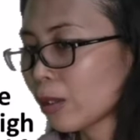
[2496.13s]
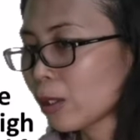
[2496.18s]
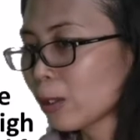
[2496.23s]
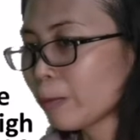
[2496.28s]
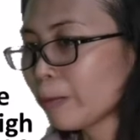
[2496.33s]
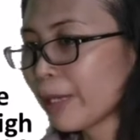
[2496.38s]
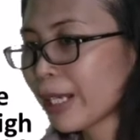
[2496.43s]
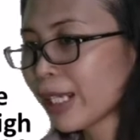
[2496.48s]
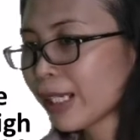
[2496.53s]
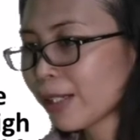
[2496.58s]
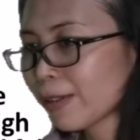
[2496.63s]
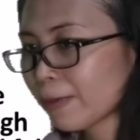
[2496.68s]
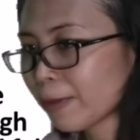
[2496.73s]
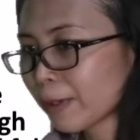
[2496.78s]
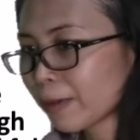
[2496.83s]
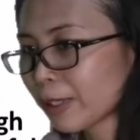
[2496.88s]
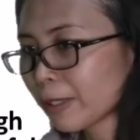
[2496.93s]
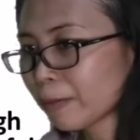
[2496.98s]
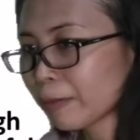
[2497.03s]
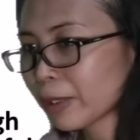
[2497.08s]
So based
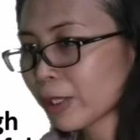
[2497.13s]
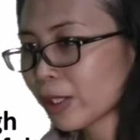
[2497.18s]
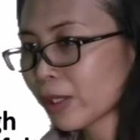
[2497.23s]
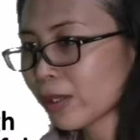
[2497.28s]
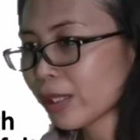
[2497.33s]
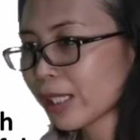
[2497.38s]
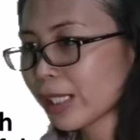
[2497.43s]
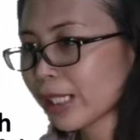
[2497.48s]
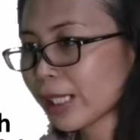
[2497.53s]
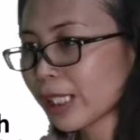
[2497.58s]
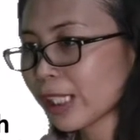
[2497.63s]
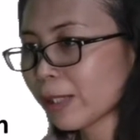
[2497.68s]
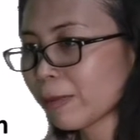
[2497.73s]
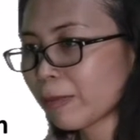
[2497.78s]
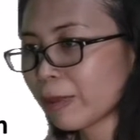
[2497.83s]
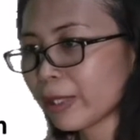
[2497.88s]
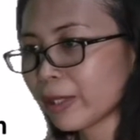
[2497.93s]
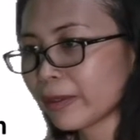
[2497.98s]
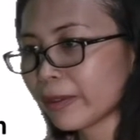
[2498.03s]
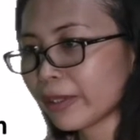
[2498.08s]
from the person's
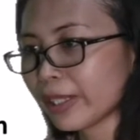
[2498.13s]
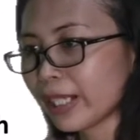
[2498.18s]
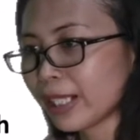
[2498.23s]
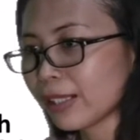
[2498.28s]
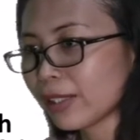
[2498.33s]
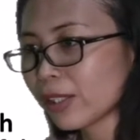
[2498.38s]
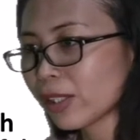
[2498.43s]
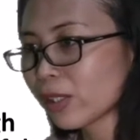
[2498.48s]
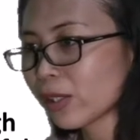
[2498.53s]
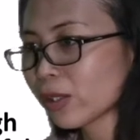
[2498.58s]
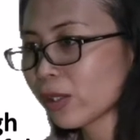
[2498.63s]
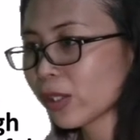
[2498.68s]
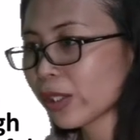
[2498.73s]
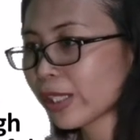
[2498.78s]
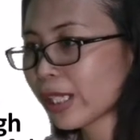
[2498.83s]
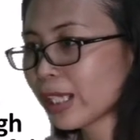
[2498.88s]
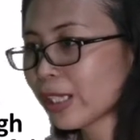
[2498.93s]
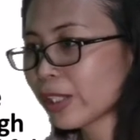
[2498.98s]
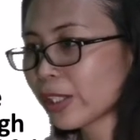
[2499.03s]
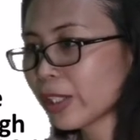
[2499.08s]
experience,
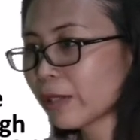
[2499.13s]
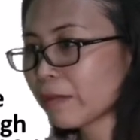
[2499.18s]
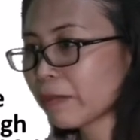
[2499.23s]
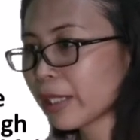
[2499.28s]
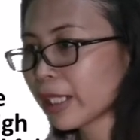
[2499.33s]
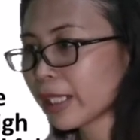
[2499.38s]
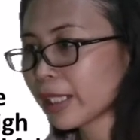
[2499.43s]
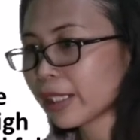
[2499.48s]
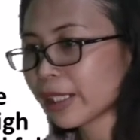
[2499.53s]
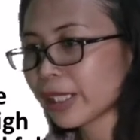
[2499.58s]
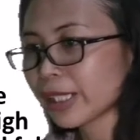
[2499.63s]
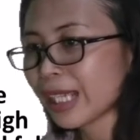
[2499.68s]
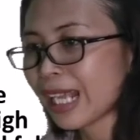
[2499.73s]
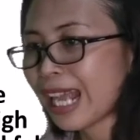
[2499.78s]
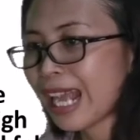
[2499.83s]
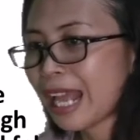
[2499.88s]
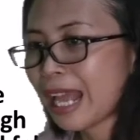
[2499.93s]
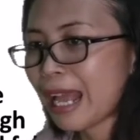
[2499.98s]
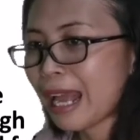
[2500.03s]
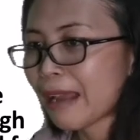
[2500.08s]
nostalgia means
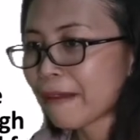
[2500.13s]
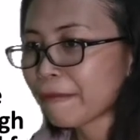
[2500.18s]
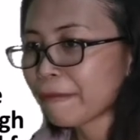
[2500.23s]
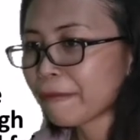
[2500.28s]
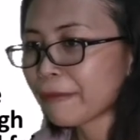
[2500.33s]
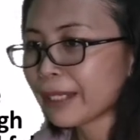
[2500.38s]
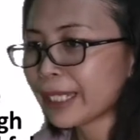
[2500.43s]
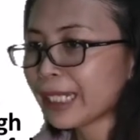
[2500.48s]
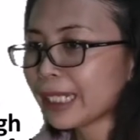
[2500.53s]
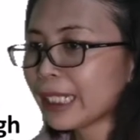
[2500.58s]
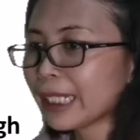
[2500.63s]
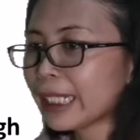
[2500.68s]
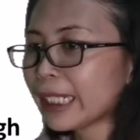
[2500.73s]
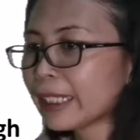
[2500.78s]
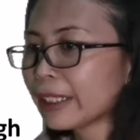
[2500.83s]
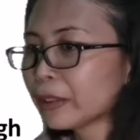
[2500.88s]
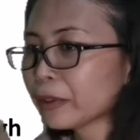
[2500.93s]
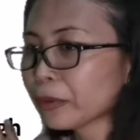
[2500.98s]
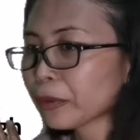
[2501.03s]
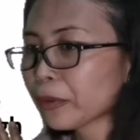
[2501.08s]
a
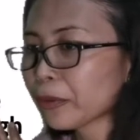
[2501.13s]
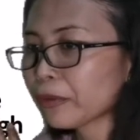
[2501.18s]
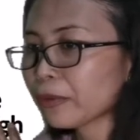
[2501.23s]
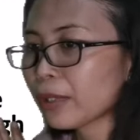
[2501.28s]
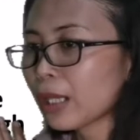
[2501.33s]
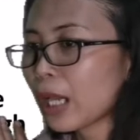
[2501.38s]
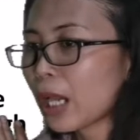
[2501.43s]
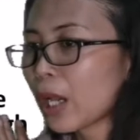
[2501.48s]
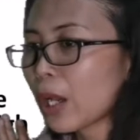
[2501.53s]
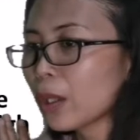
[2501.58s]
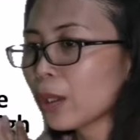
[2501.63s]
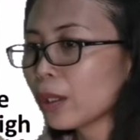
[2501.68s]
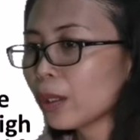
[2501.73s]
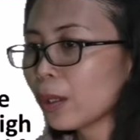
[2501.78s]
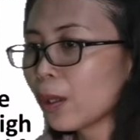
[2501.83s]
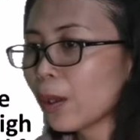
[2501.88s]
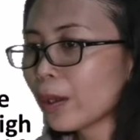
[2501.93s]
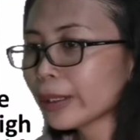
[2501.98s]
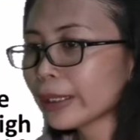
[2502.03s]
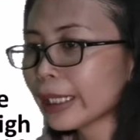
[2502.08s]
feeling of
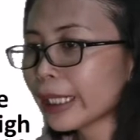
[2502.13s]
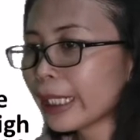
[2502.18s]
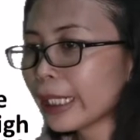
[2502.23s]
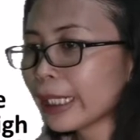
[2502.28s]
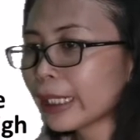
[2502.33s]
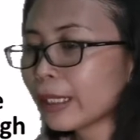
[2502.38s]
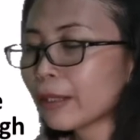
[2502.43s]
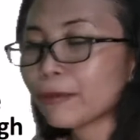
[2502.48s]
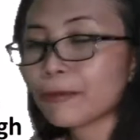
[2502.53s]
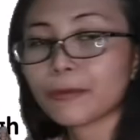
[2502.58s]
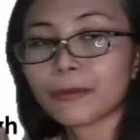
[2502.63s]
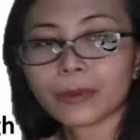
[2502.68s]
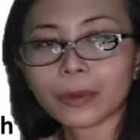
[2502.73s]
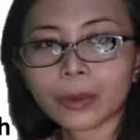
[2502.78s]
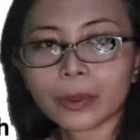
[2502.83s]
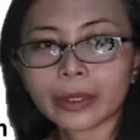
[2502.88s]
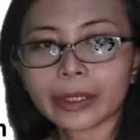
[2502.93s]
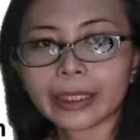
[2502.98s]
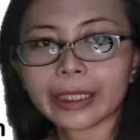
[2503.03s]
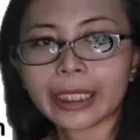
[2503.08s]
longing
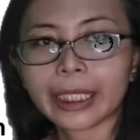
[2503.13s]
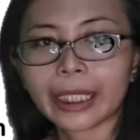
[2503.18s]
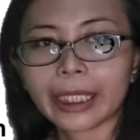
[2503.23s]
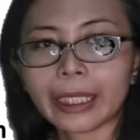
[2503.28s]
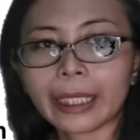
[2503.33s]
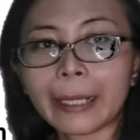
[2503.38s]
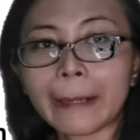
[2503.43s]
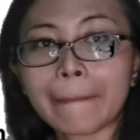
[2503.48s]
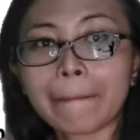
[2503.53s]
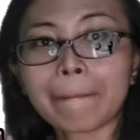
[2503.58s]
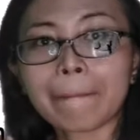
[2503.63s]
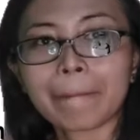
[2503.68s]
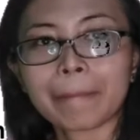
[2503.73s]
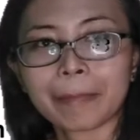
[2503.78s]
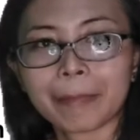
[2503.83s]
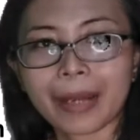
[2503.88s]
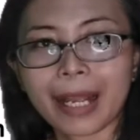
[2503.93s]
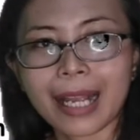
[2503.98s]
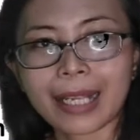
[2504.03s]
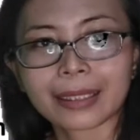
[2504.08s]
for the
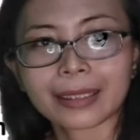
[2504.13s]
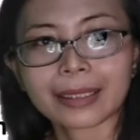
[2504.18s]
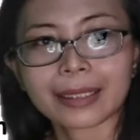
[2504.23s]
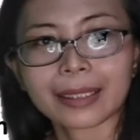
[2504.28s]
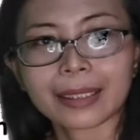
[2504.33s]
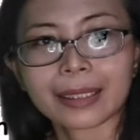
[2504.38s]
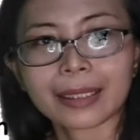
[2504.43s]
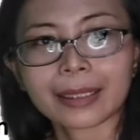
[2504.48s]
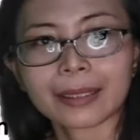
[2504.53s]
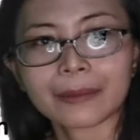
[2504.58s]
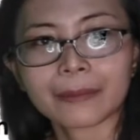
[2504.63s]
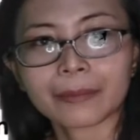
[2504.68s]
past.